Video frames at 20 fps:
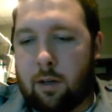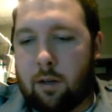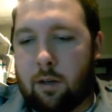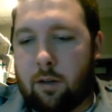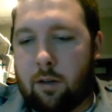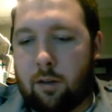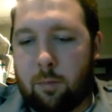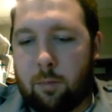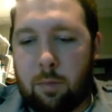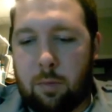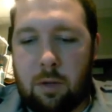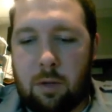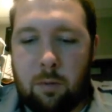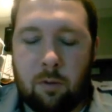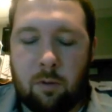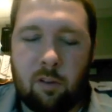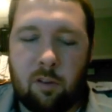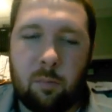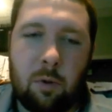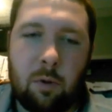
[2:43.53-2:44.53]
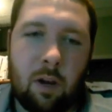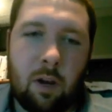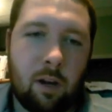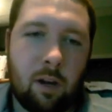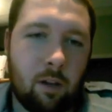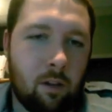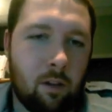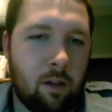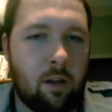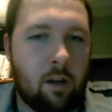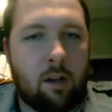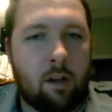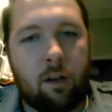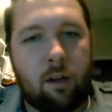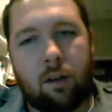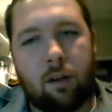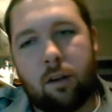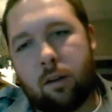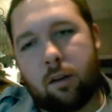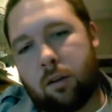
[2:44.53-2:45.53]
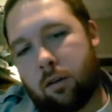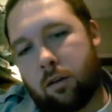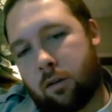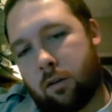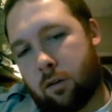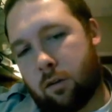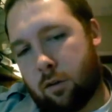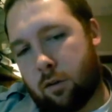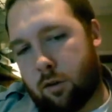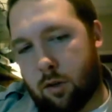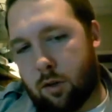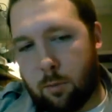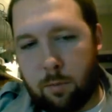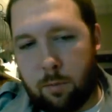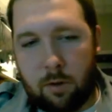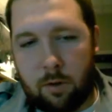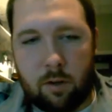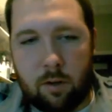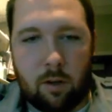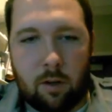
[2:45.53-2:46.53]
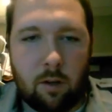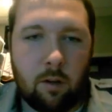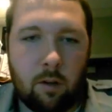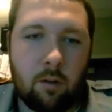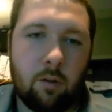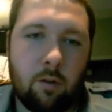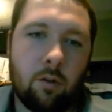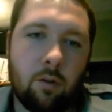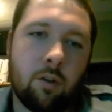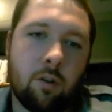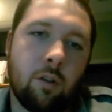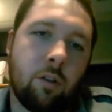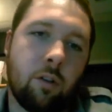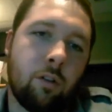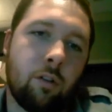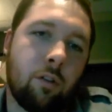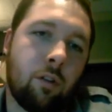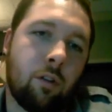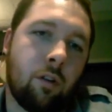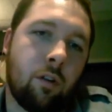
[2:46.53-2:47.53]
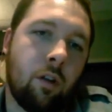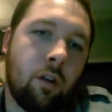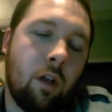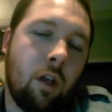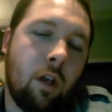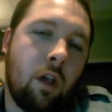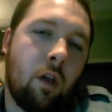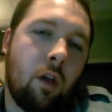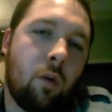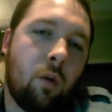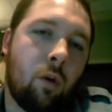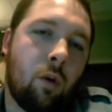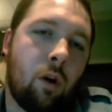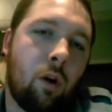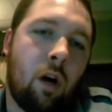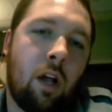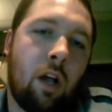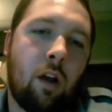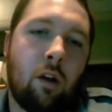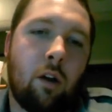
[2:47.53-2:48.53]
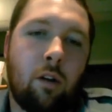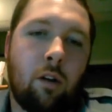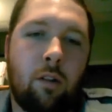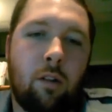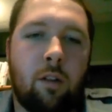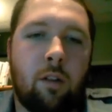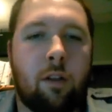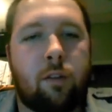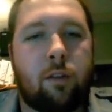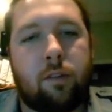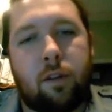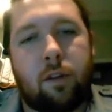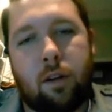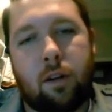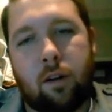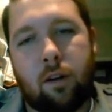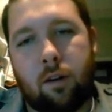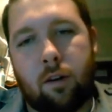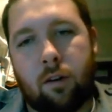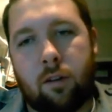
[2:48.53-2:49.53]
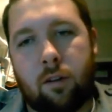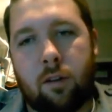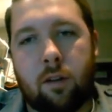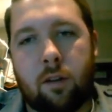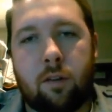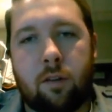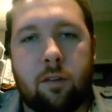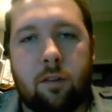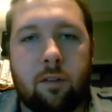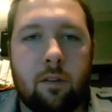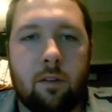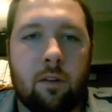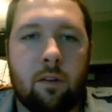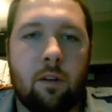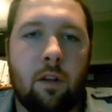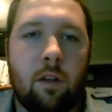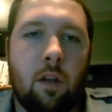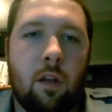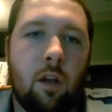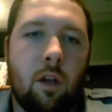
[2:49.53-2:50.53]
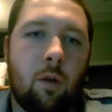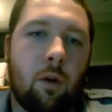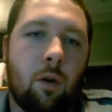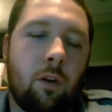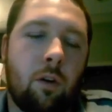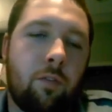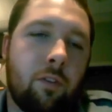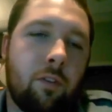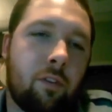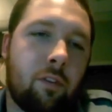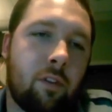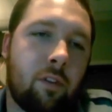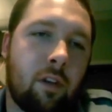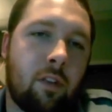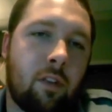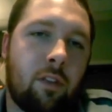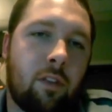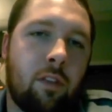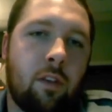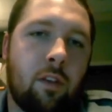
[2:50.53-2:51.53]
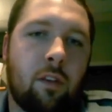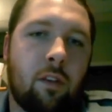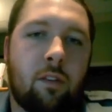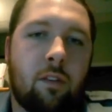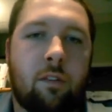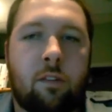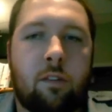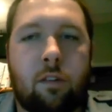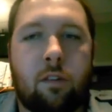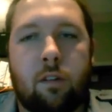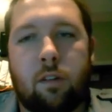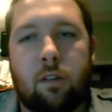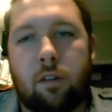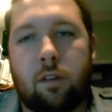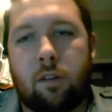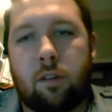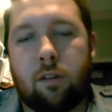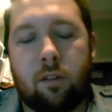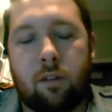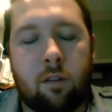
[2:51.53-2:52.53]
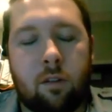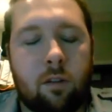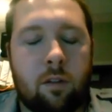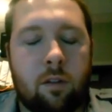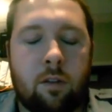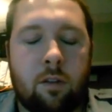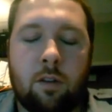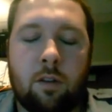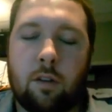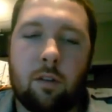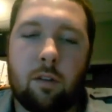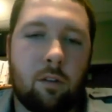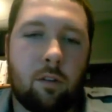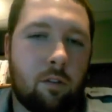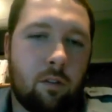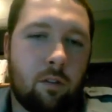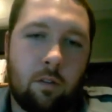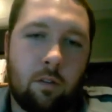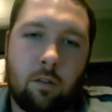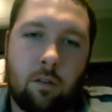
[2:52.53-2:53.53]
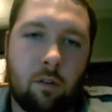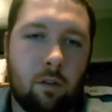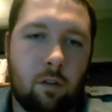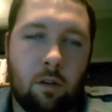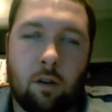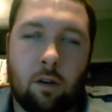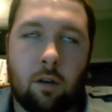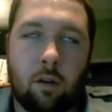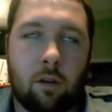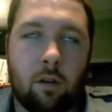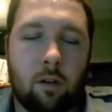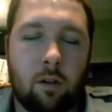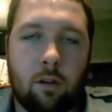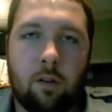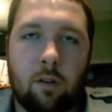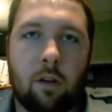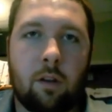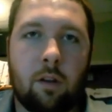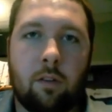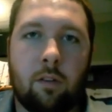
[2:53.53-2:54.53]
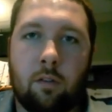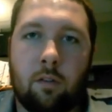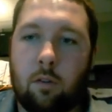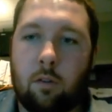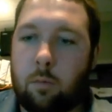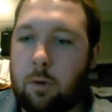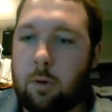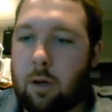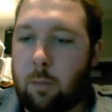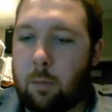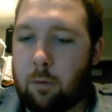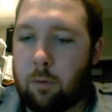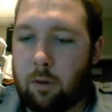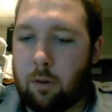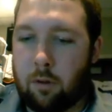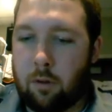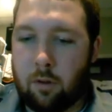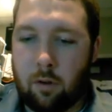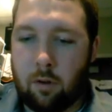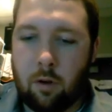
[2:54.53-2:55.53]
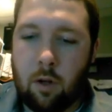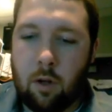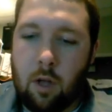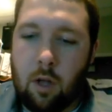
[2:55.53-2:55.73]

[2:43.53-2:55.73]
Just people speculating and jumping to conclusions, and, well, I heard this, and I heard this, and what if it's like this, and it's like a soap opera. So,